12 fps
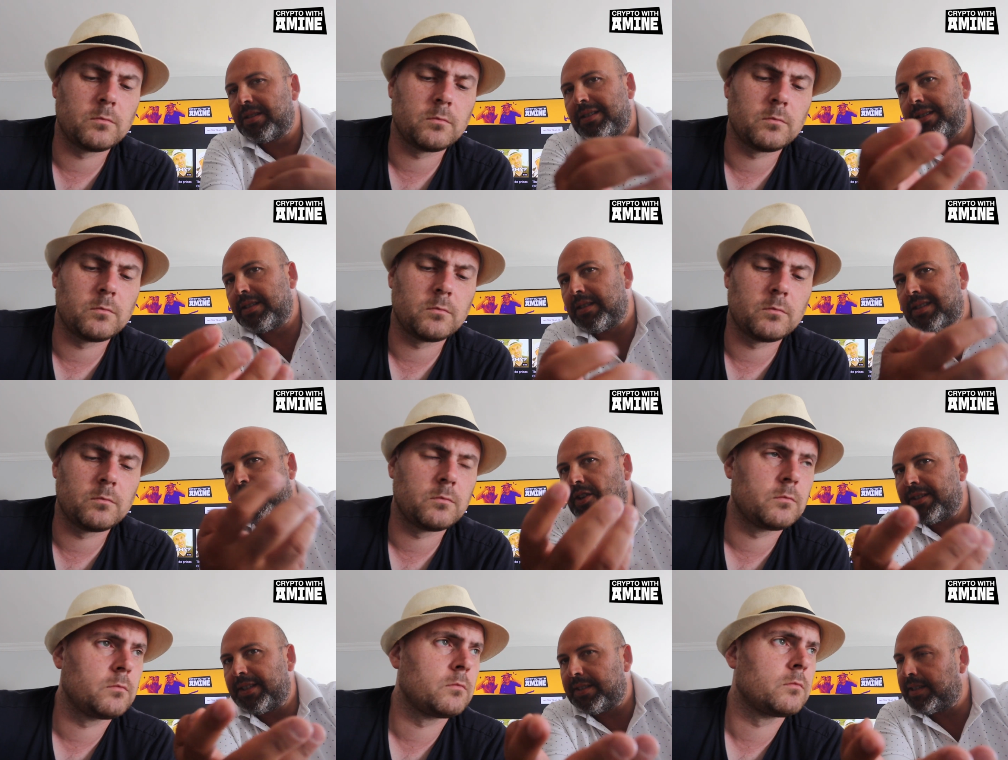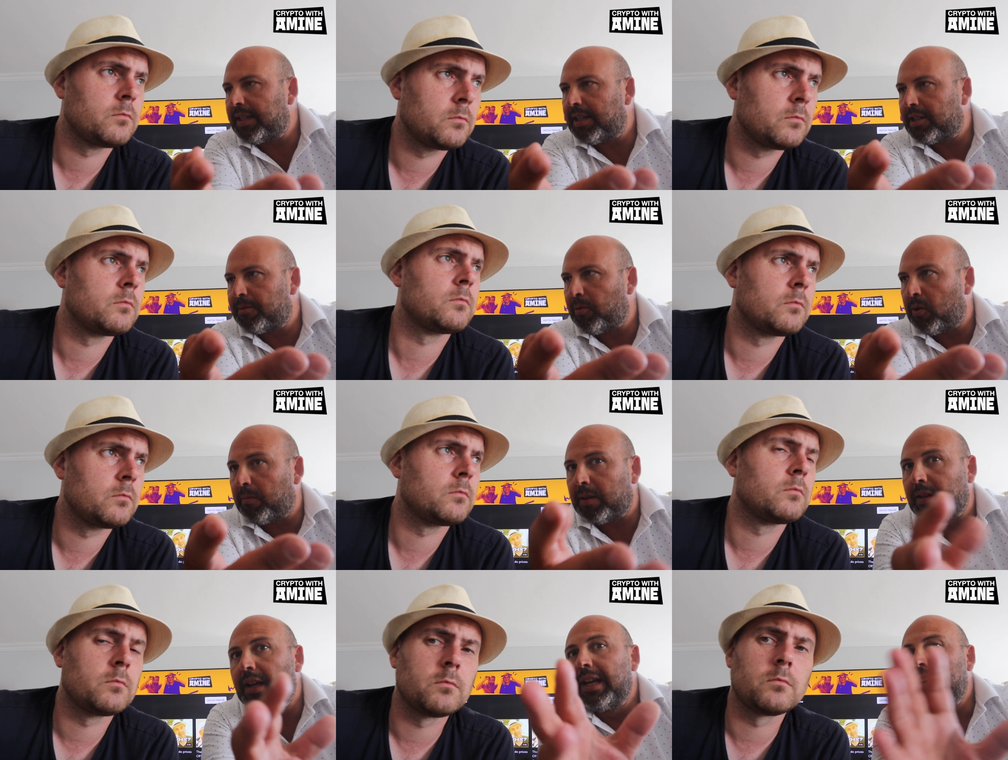Speaker 1: this is an artistic
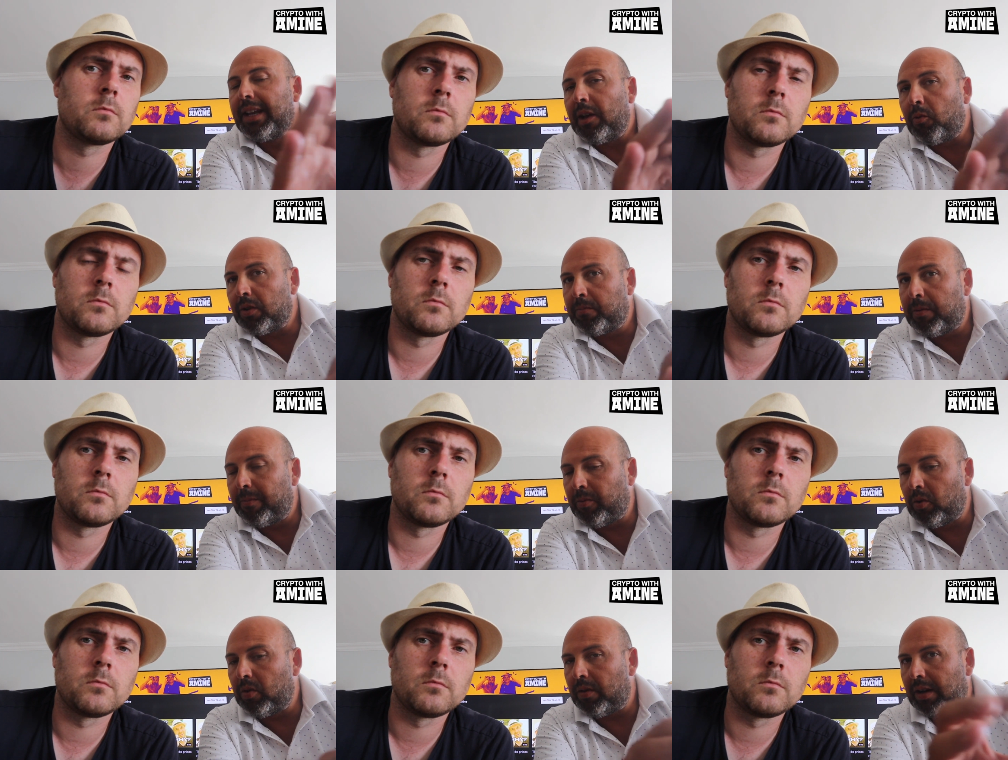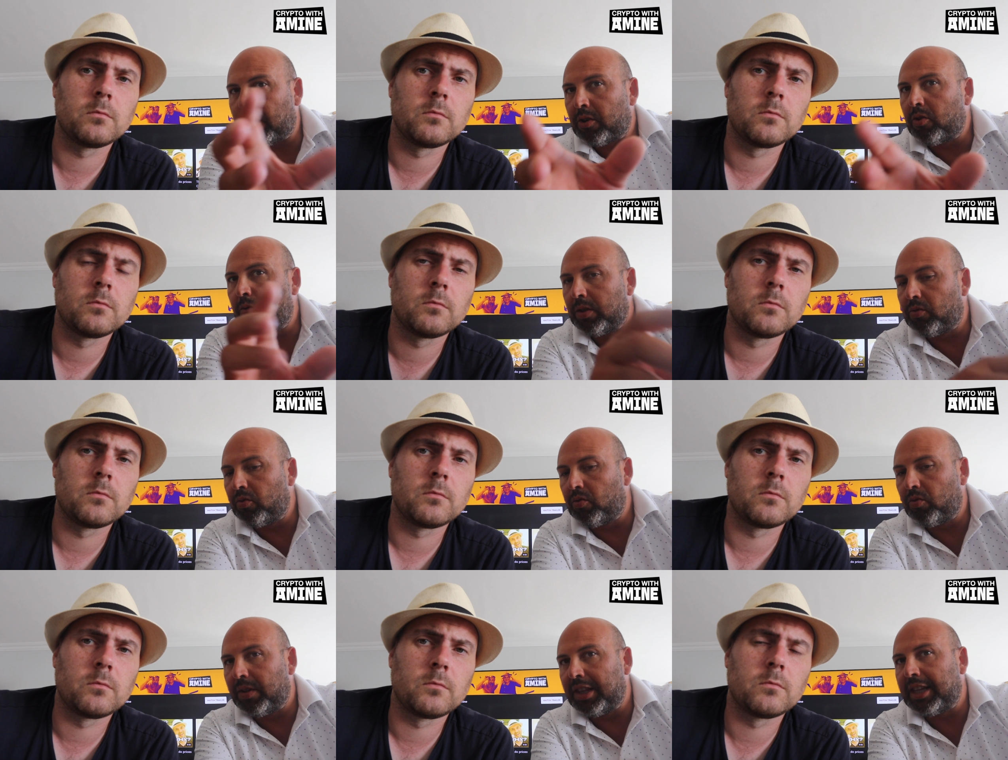experiment. Now what people are going to
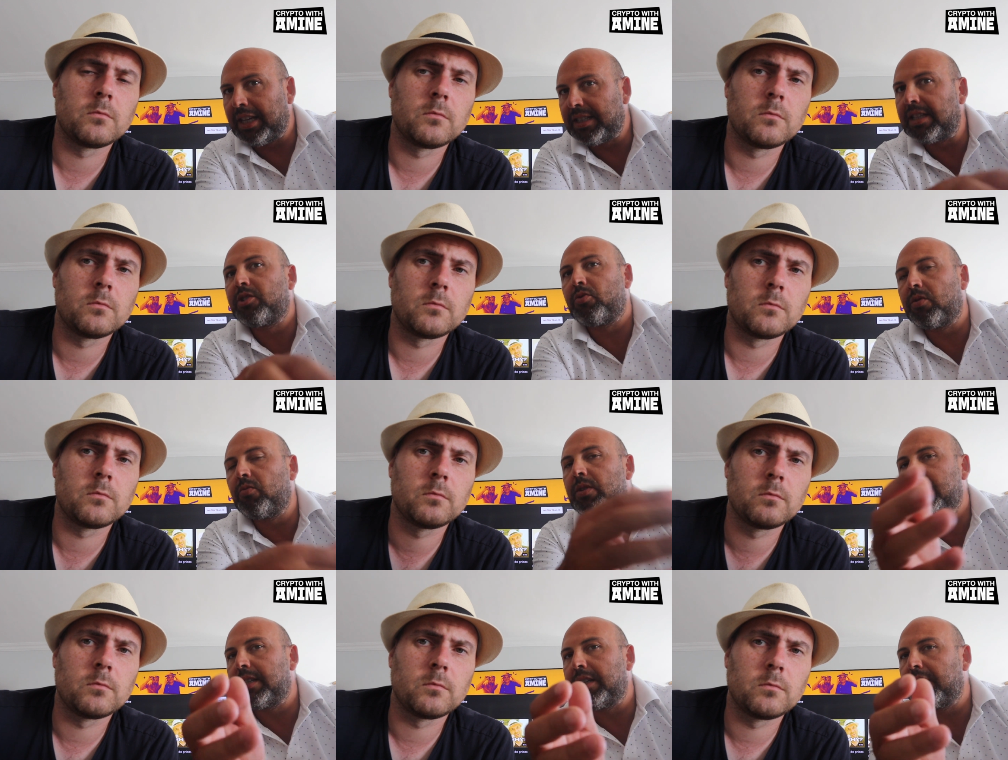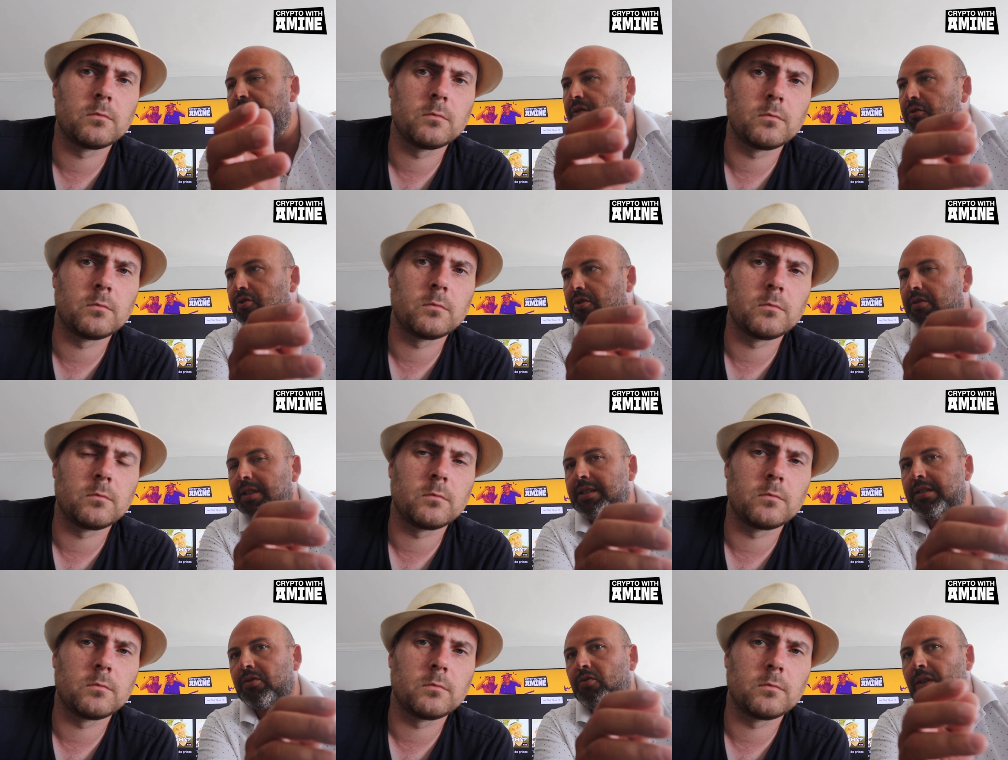do and things that you will see in the future
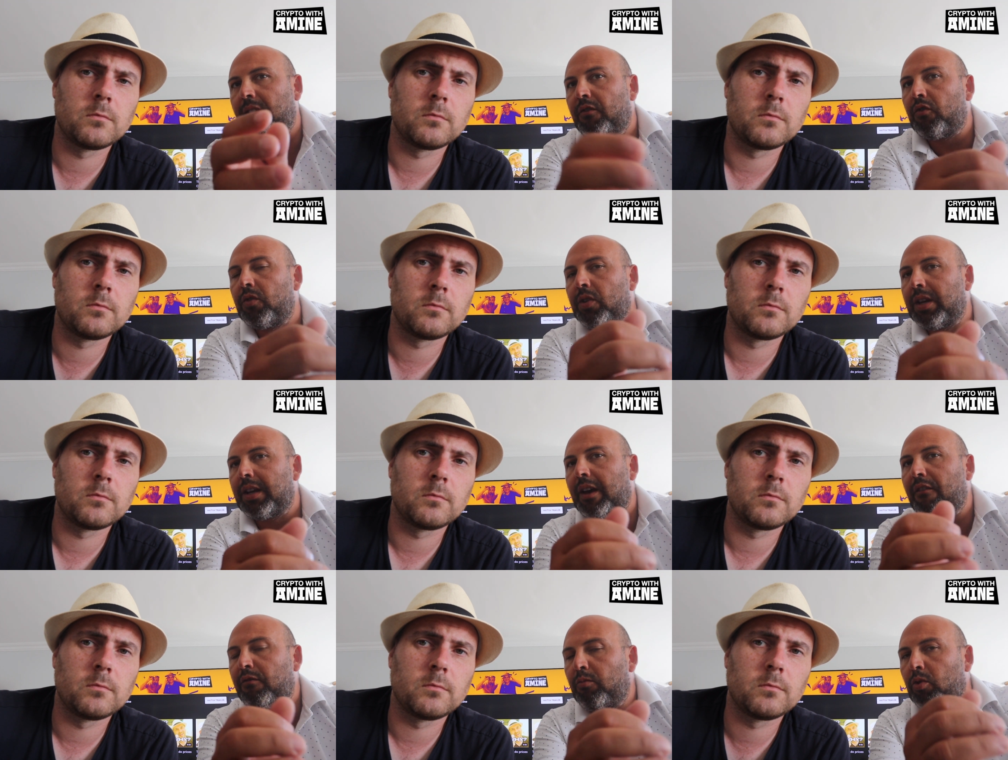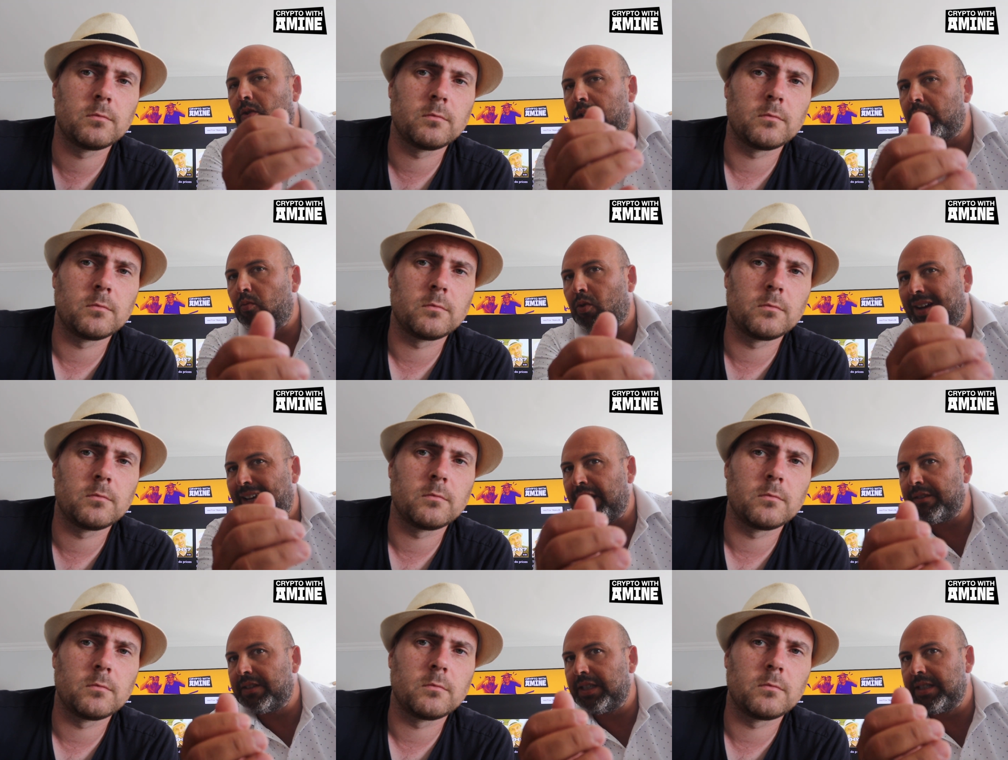is that you have you're gonna have more and more
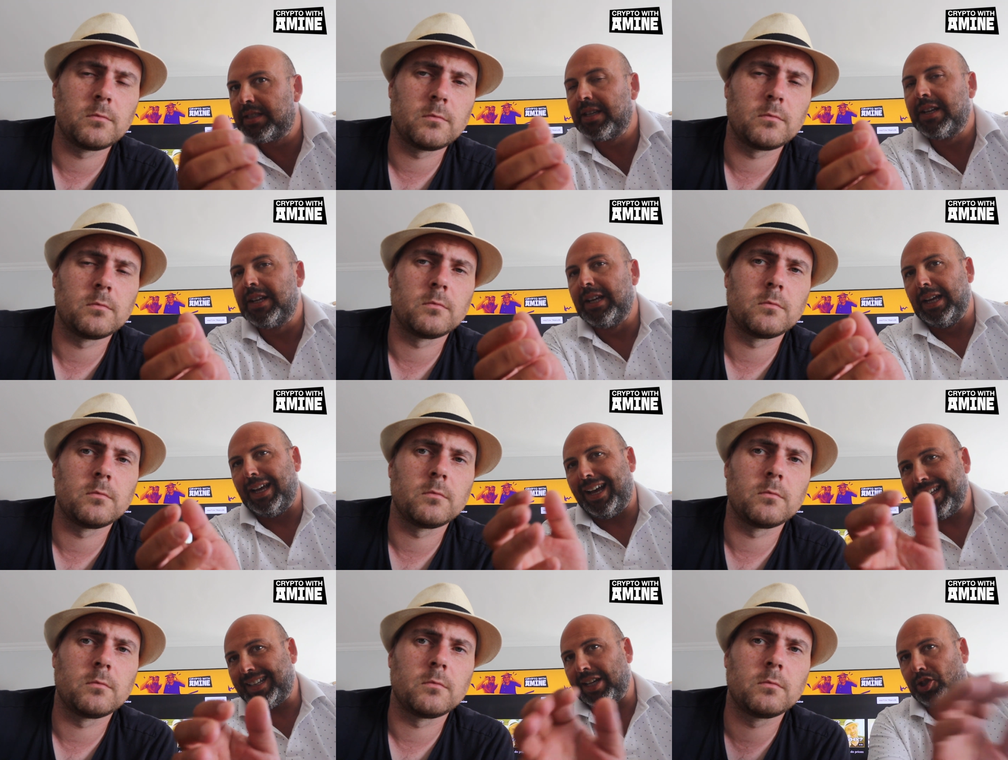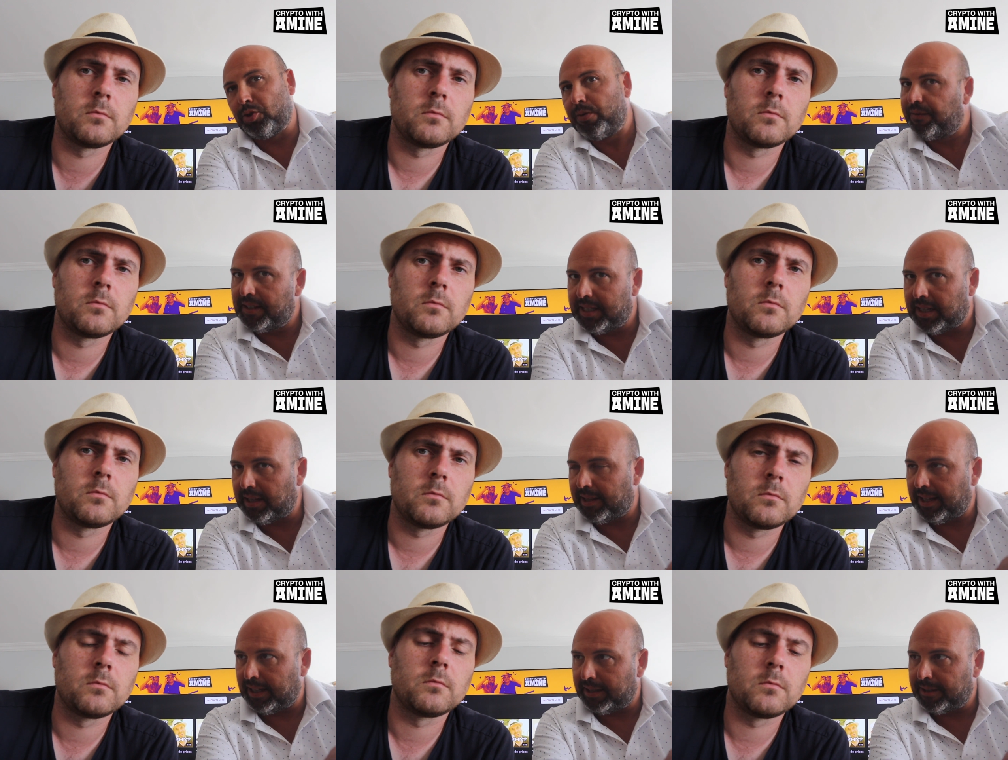NFTs attached to physical
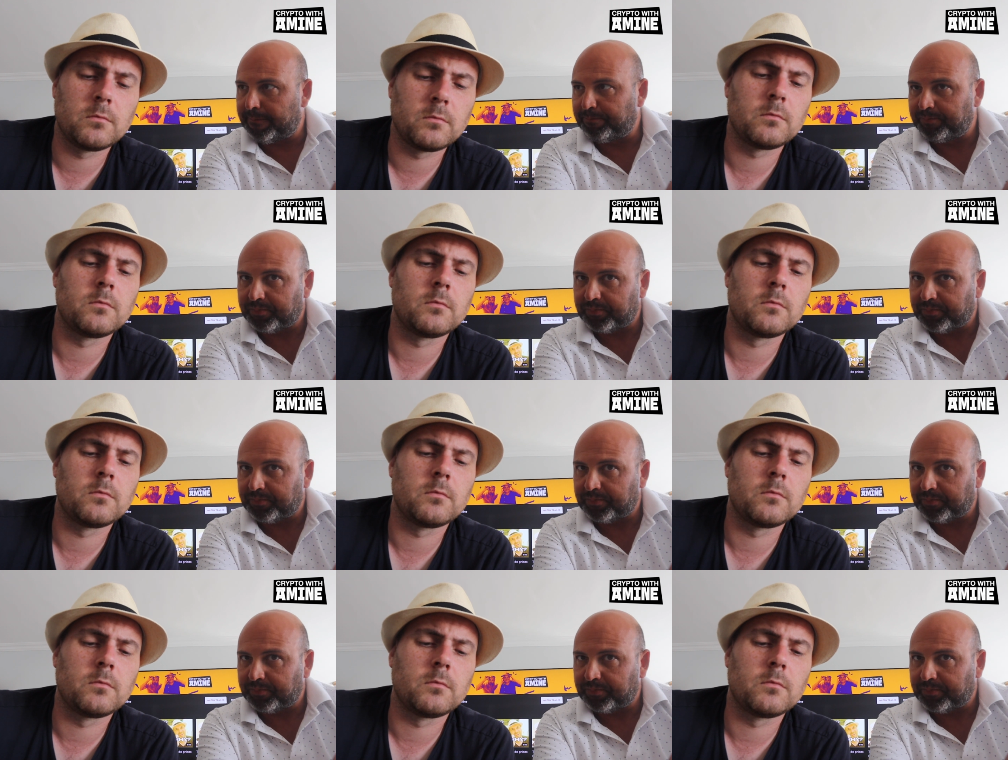things.